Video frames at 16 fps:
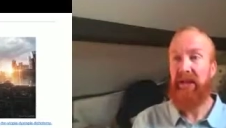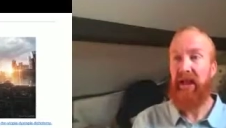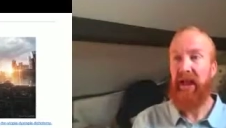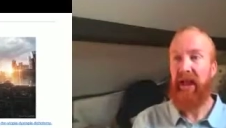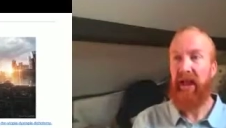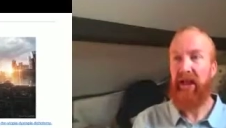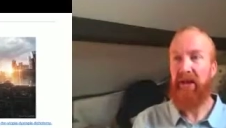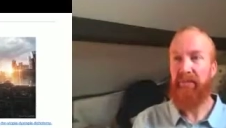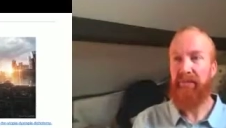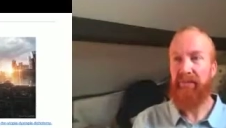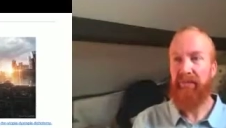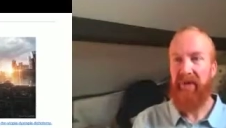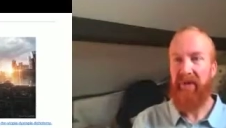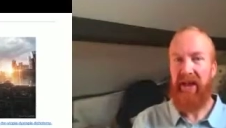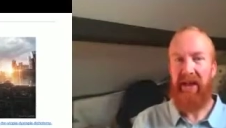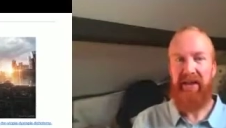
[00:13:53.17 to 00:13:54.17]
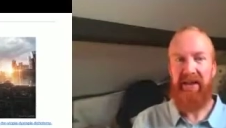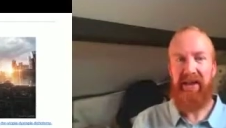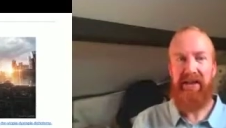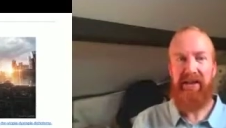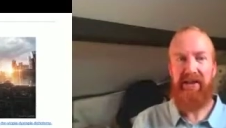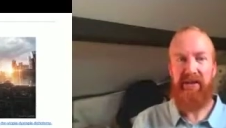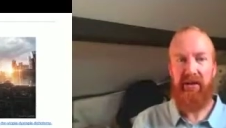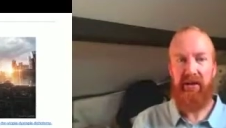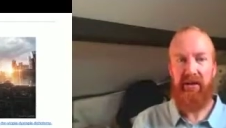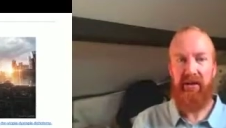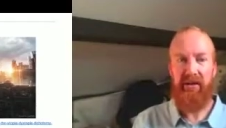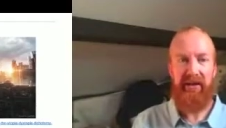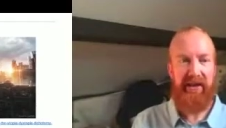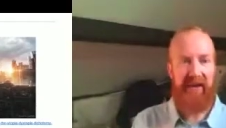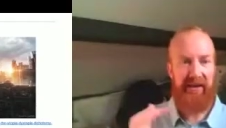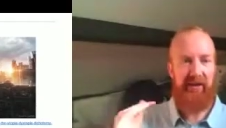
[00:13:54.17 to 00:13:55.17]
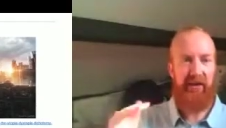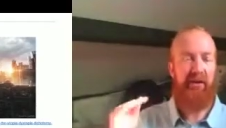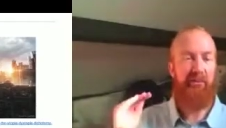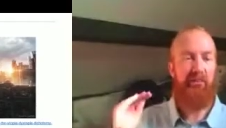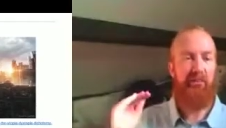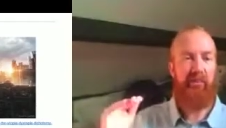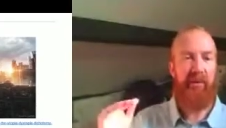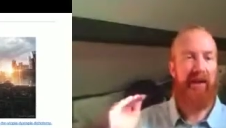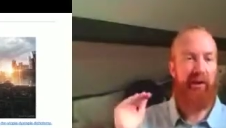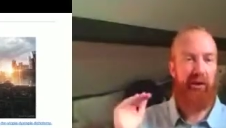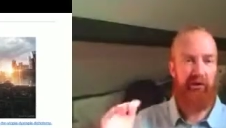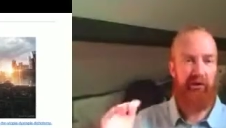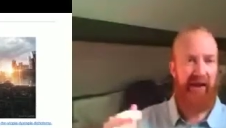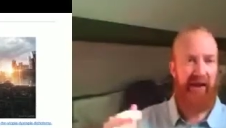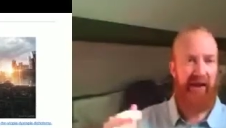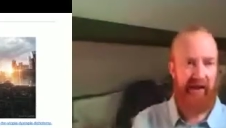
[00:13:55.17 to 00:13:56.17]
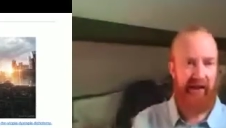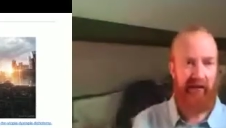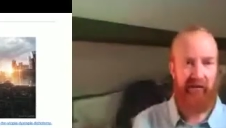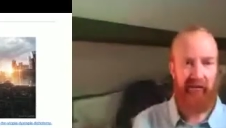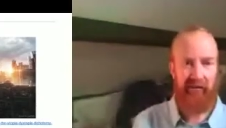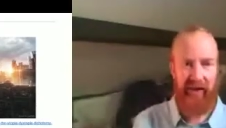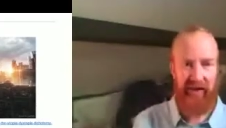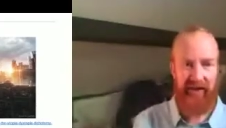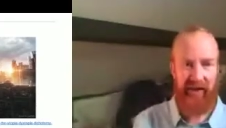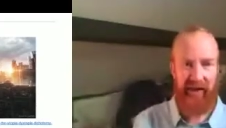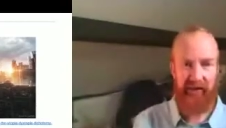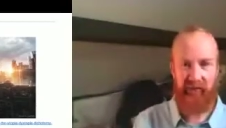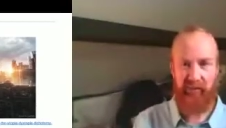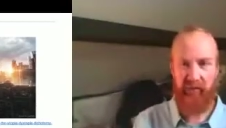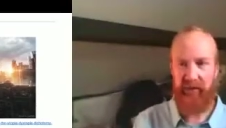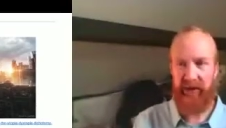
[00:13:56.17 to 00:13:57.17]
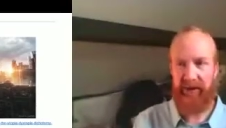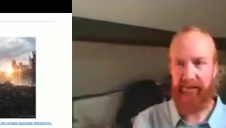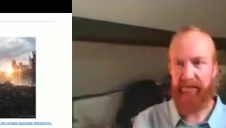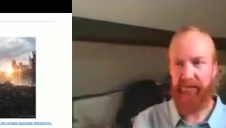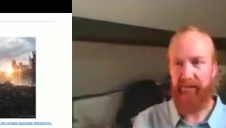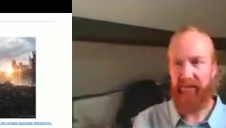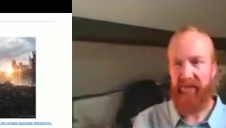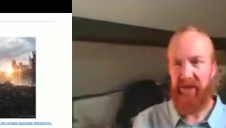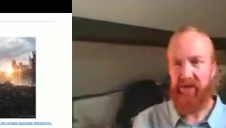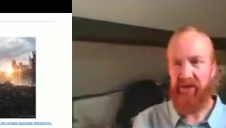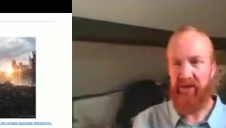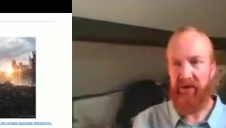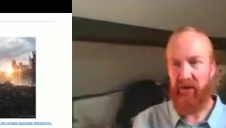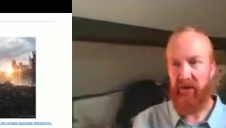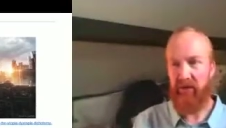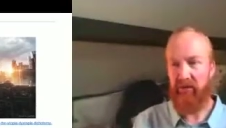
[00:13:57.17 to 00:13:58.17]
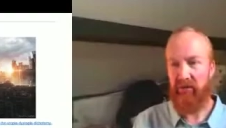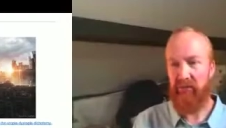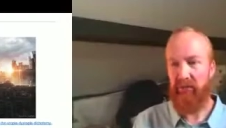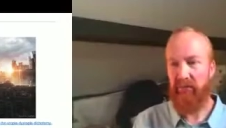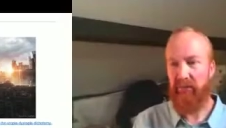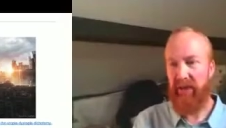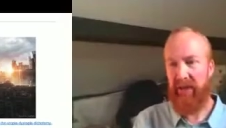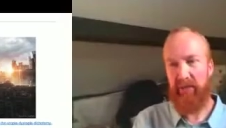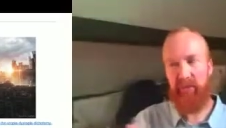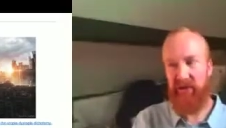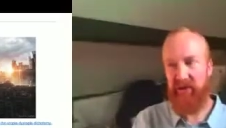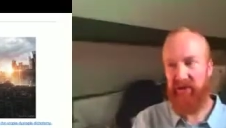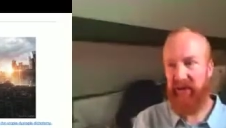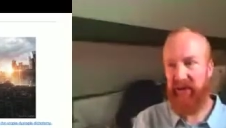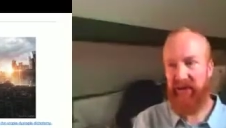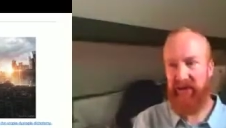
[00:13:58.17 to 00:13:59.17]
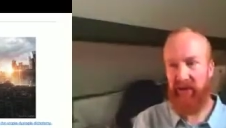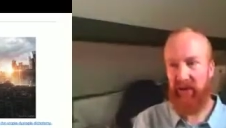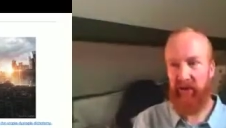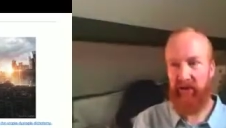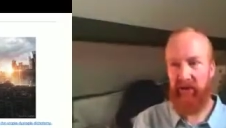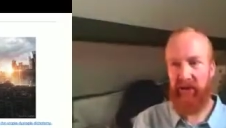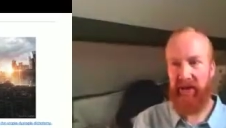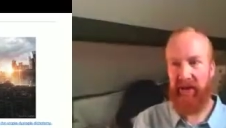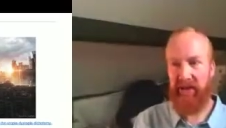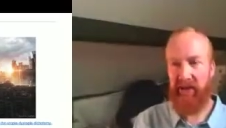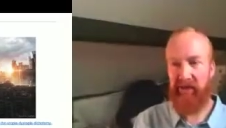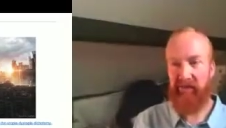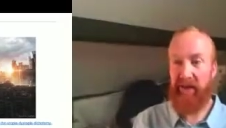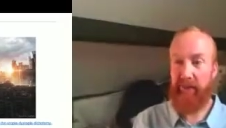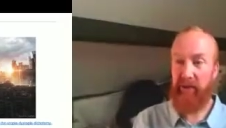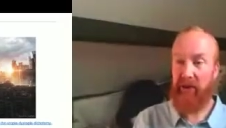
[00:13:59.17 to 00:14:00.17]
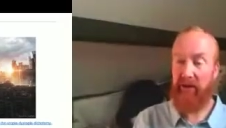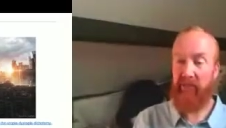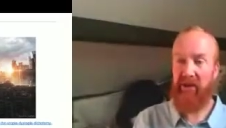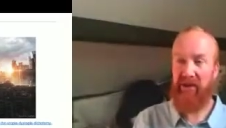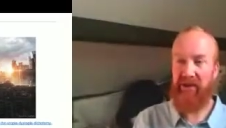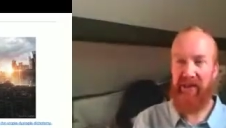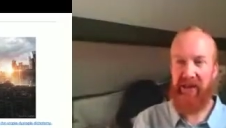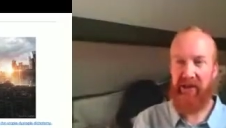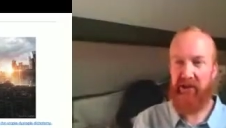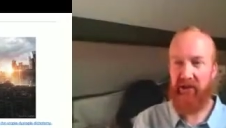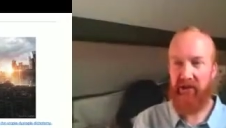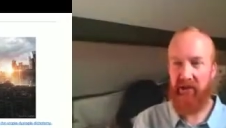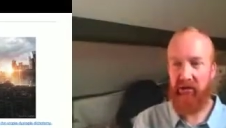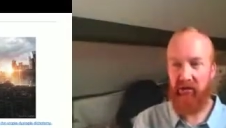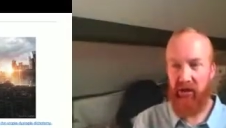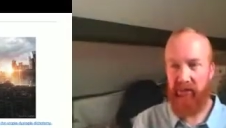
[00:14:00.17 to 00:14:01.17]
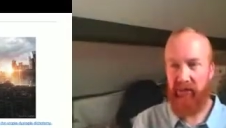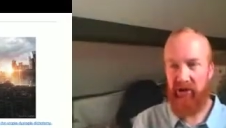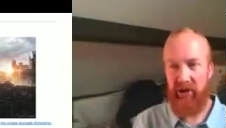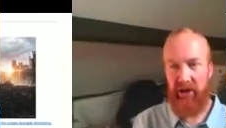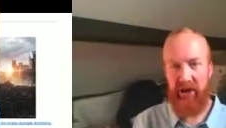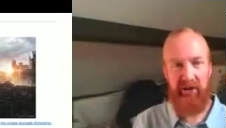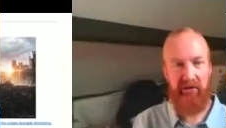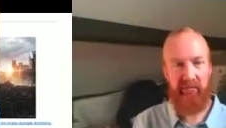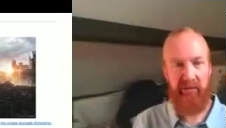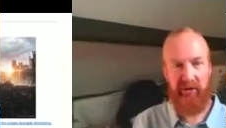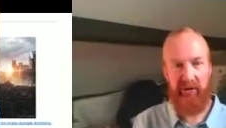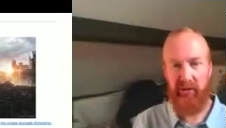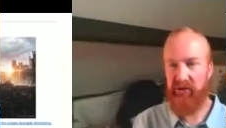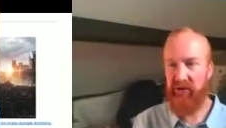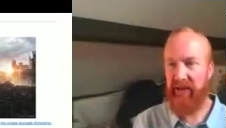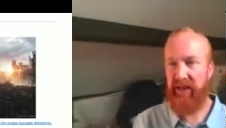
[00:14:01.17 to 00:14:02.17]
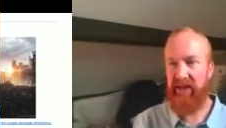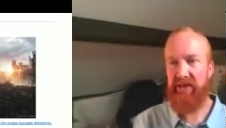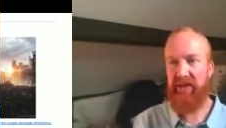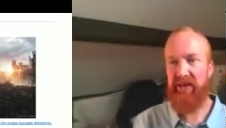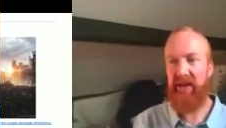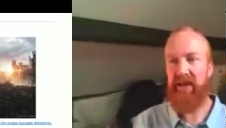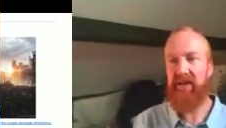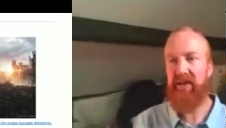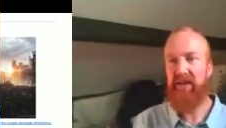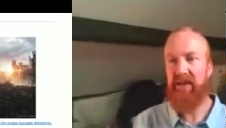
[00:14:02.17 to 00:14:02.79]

And these are these kind of big trends that are affecting everybody. So PwC's included things like rapid urbanization, climate change and resource scarcity,